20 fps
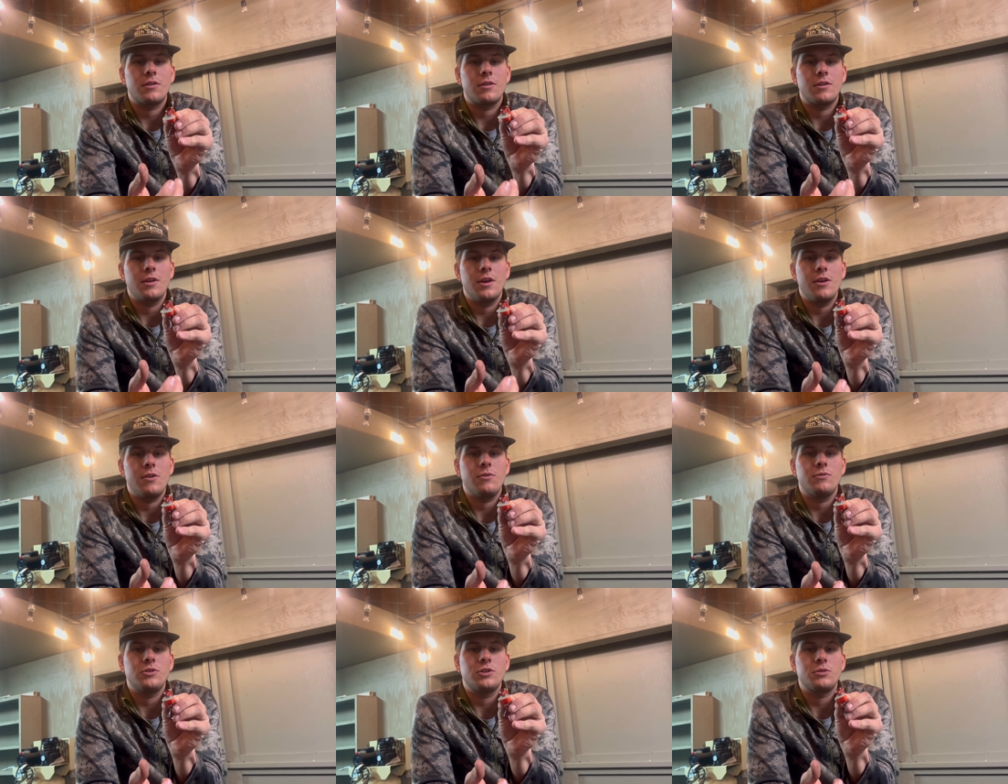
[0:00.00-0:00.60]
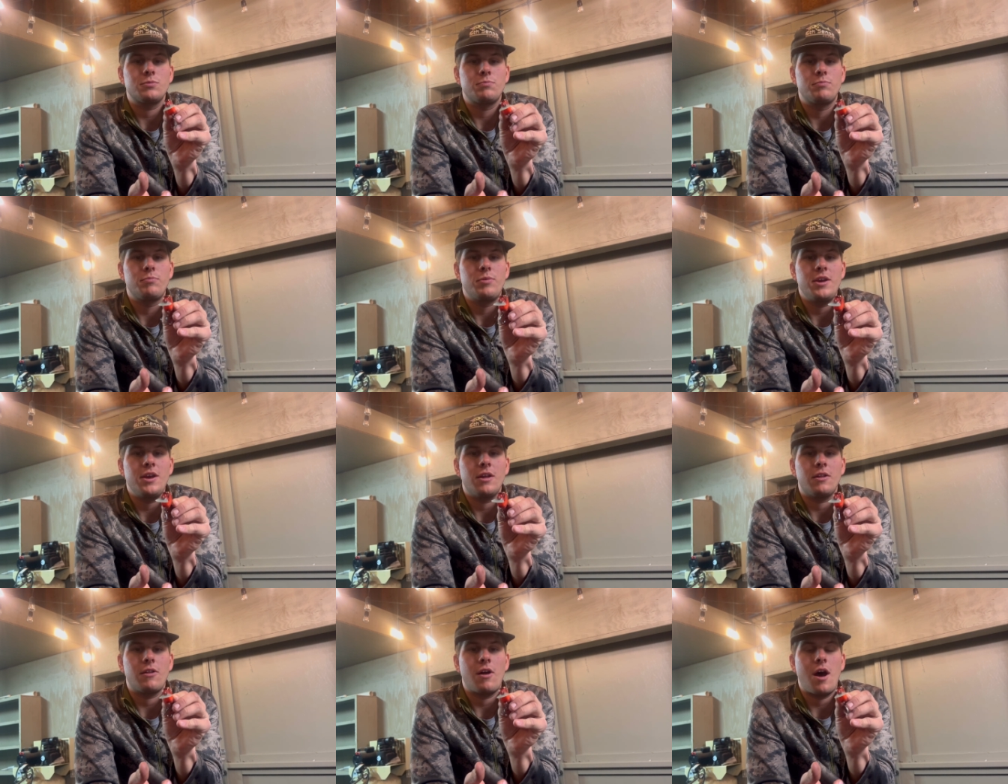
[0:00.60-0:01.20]
it'll just
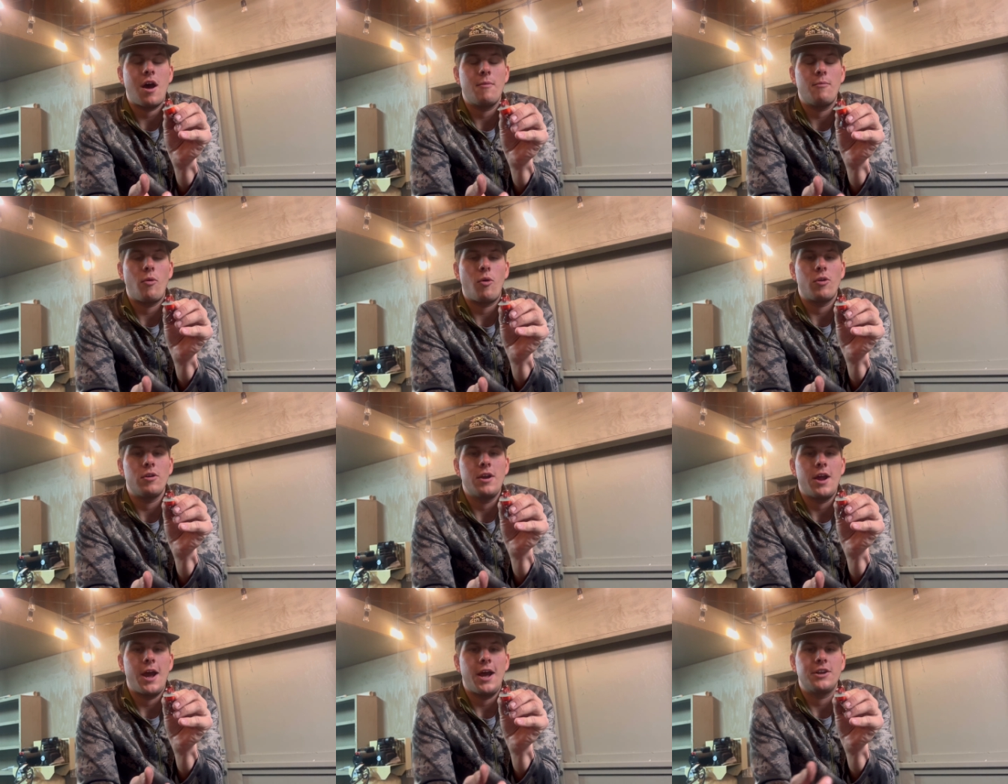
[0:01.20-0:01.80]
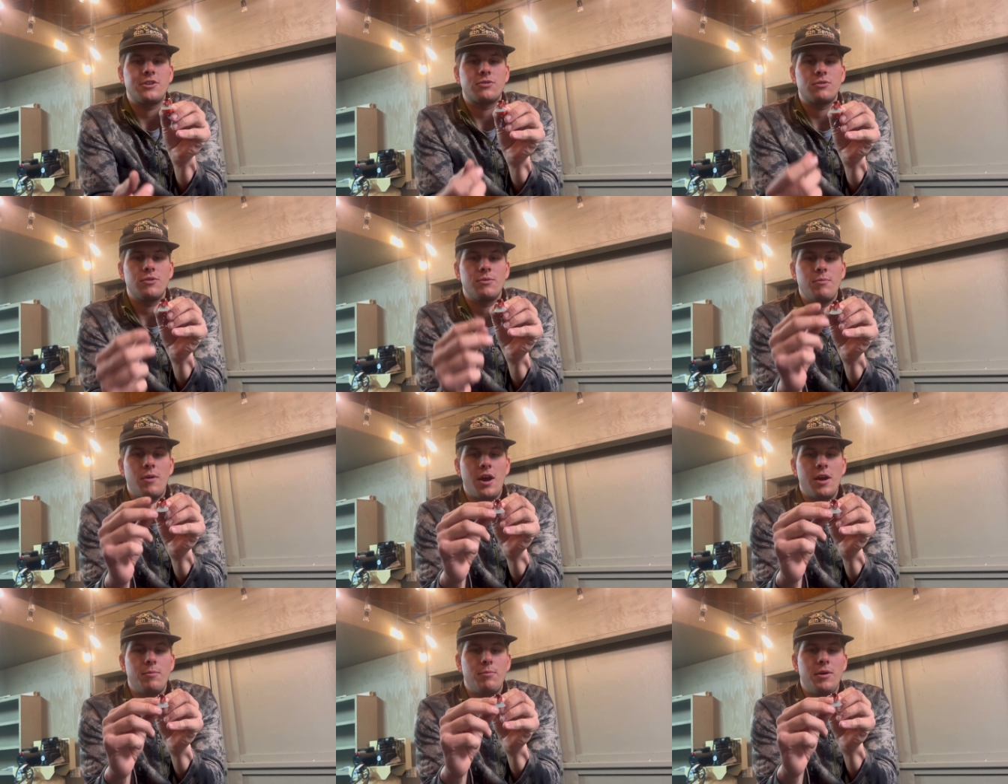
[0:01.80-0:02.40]
be a lot more natural, in
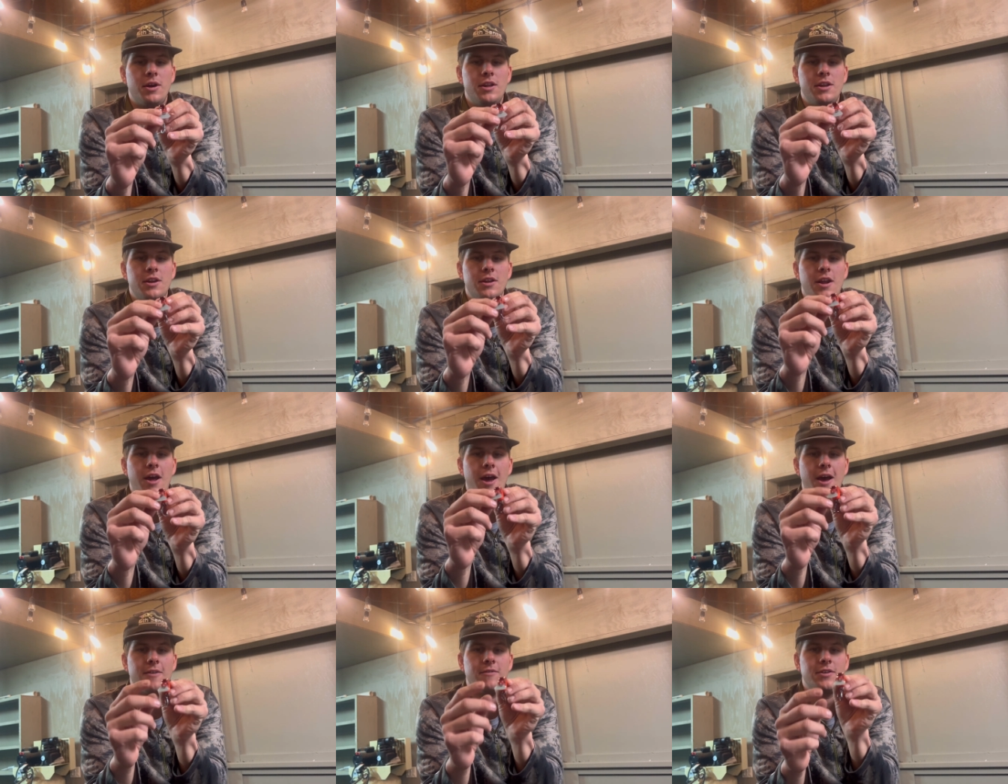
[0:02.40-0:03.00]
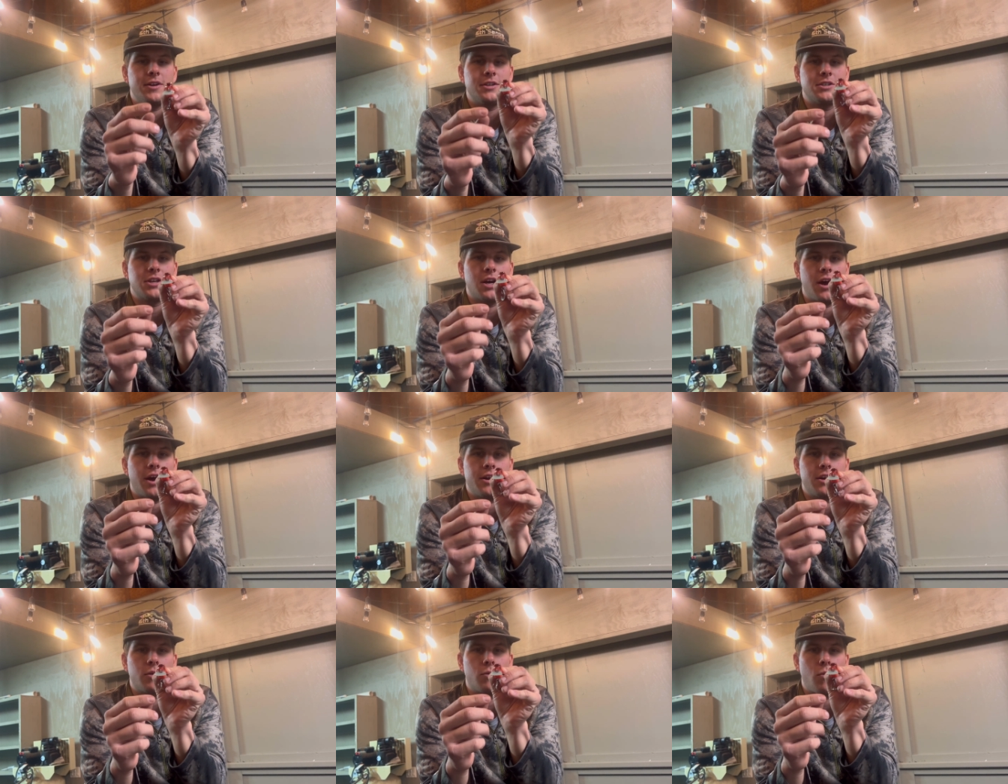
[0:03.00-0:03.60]
my opinion, having a
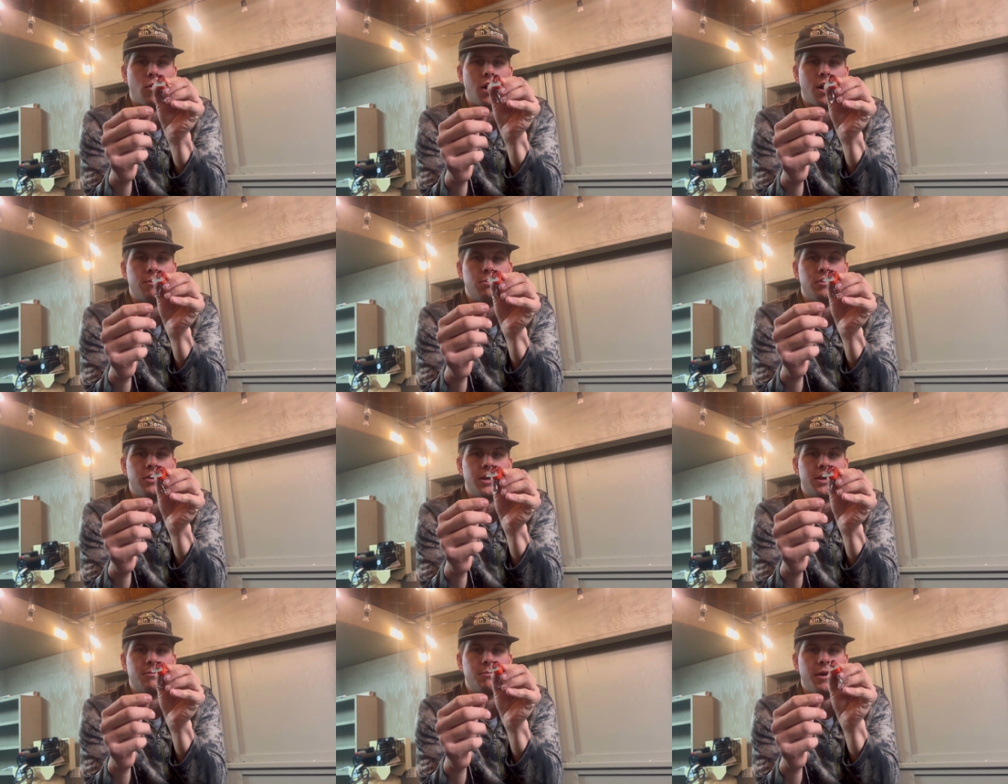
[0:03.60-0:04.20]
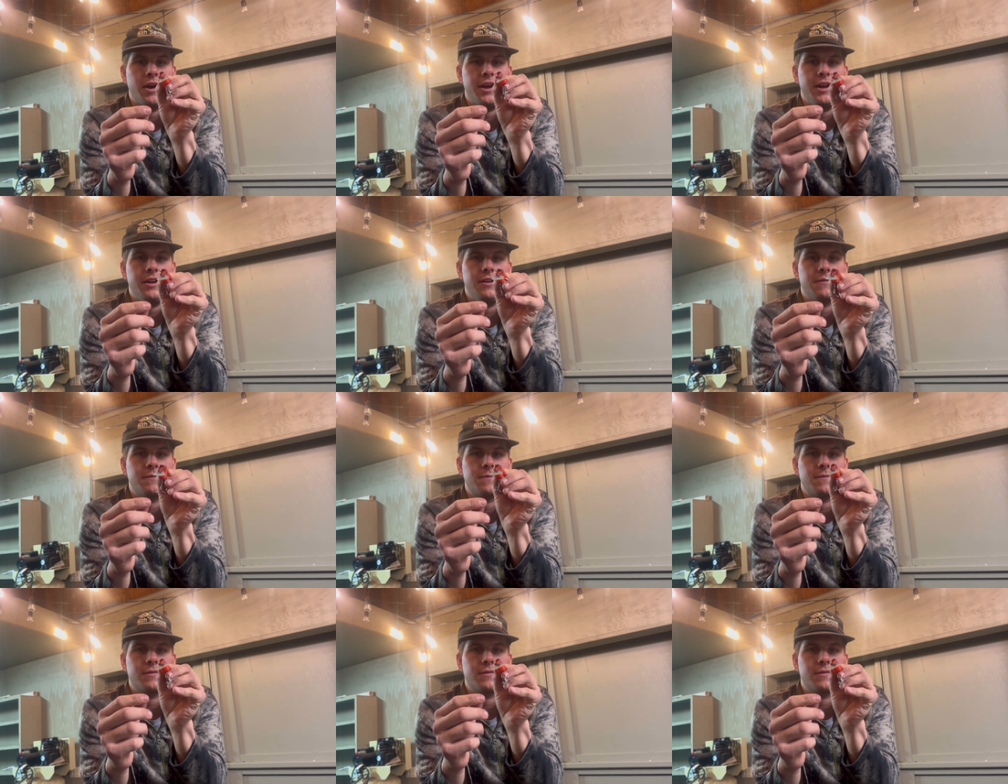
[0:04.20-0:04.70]
tighter wobbling bait